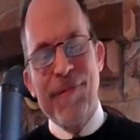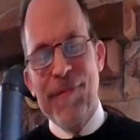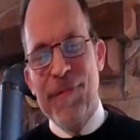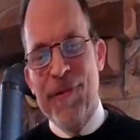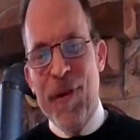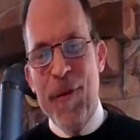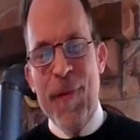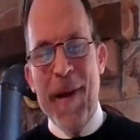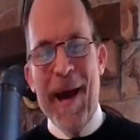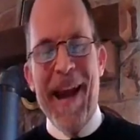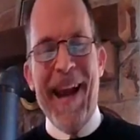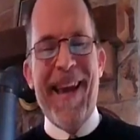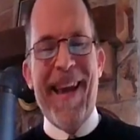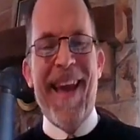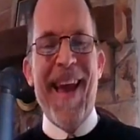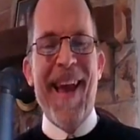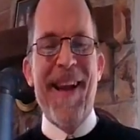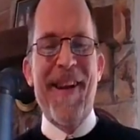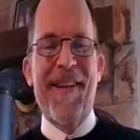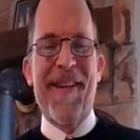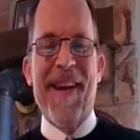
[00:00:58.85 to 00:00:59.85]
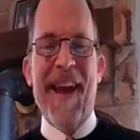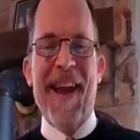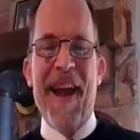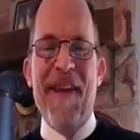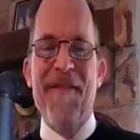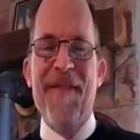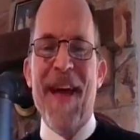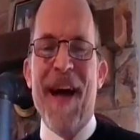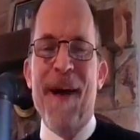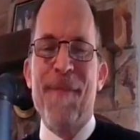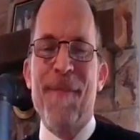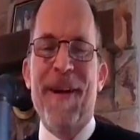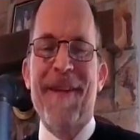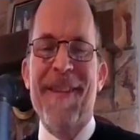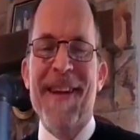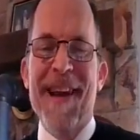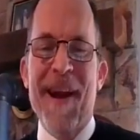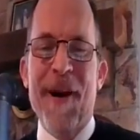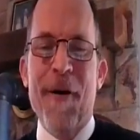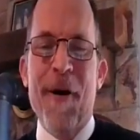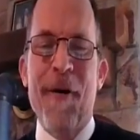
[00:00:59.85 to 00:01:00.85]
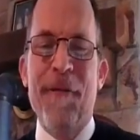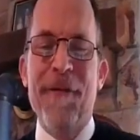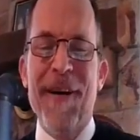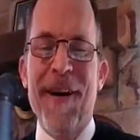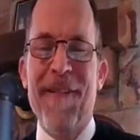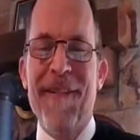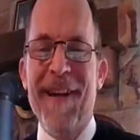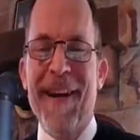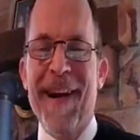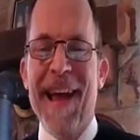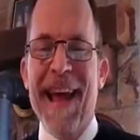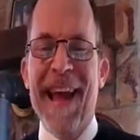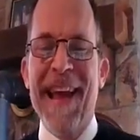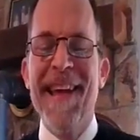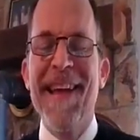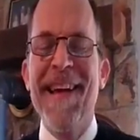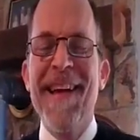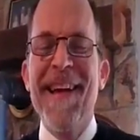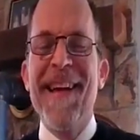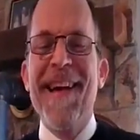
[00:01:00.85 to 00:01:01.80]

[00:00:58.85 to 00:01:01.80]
Too bad I can't shave that much hair off every day,